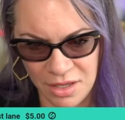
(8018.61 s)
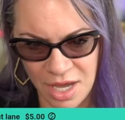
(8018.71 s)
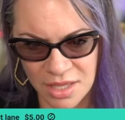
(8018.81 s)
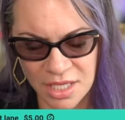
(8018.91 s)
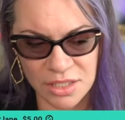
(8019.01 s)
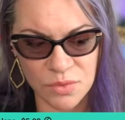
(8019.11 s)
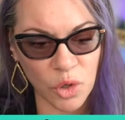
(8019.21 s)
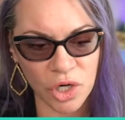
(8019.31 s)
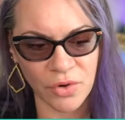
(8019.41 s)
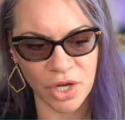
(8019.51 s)
I think there's
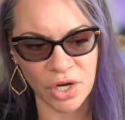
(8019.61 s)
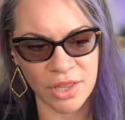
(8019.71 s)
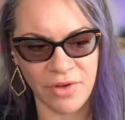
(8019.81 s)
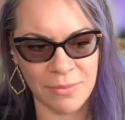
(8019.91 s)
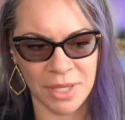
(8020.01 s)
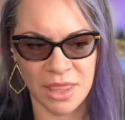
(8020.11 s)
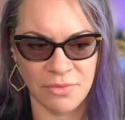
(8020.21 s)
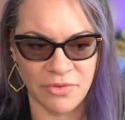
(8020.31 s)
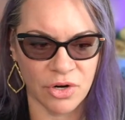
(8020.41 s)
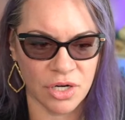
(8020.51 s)
more going on in the family than
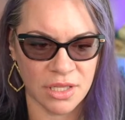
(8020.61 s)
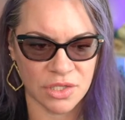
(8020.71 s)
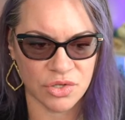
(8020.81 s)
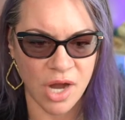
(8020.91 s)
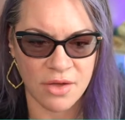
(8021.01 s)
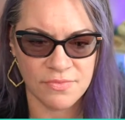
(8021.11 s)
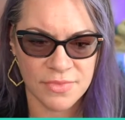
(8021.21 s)
we've heard in this trial.